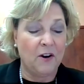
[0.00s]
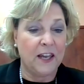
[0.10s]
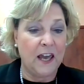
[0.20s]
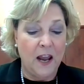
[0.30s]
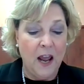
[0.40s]

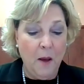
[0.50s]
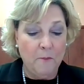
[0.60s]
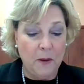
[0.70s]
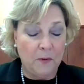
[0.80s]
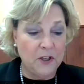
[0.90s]
Again,
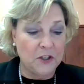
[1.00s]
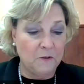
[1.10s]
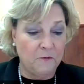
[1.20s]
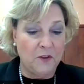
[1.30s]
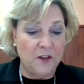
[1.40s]
people need
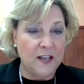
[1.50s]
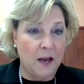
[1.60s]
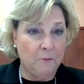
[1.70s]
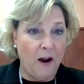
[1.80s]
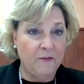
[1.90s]
to view these
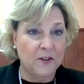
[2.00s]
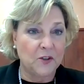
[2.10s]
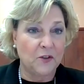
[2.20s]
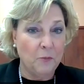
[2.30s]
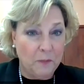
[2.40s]
nonprofits,
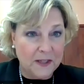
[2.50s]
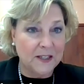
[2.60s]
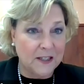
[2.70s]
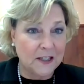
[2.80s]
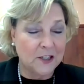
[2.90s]
they're
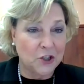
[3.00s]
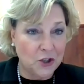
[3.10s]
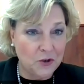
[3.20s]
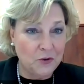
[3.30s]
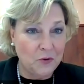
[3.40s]
businesses
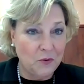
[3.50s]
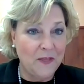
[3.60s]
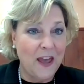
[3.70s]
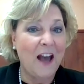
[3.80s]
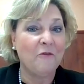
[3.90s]
too,
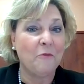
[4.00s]
and they have